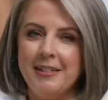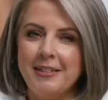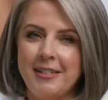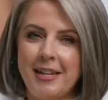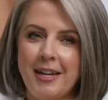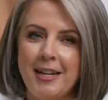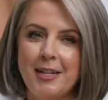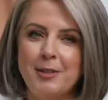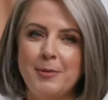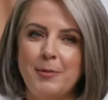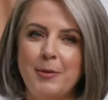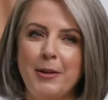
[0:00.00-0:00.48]

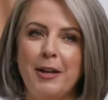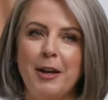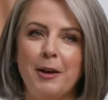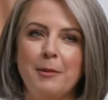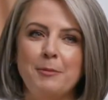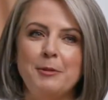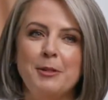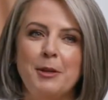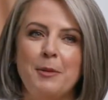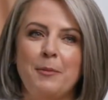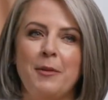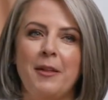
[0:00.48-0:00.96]
has become
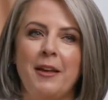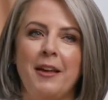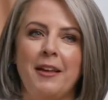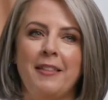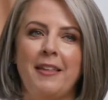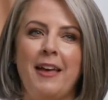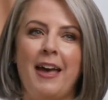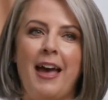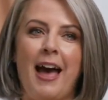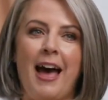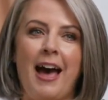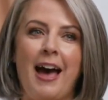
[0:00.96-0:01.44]
something
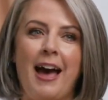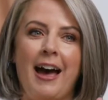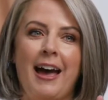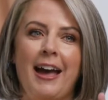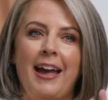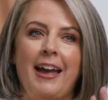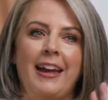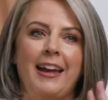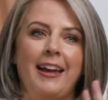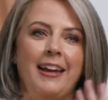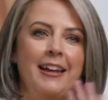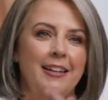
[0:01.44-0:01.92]
that
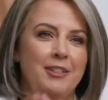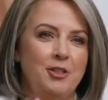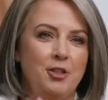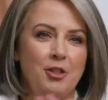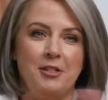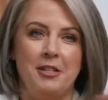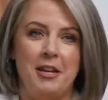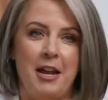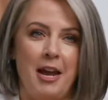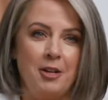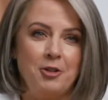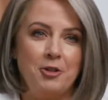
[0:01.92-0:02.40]
I just
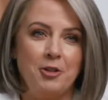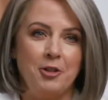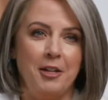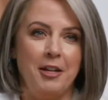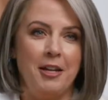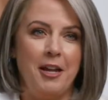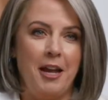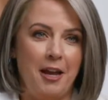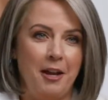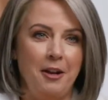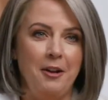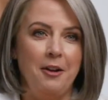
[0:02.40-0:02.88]
naturally
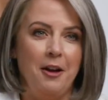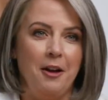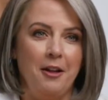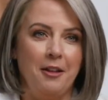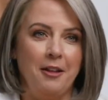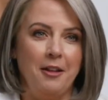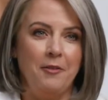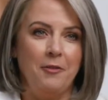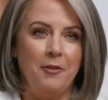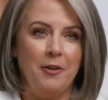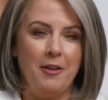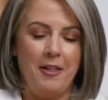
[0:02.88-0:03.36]
cannot
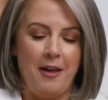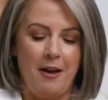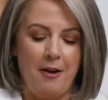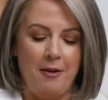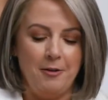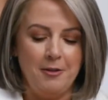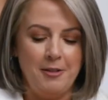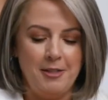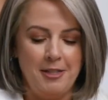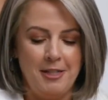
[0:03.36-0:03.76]
live without.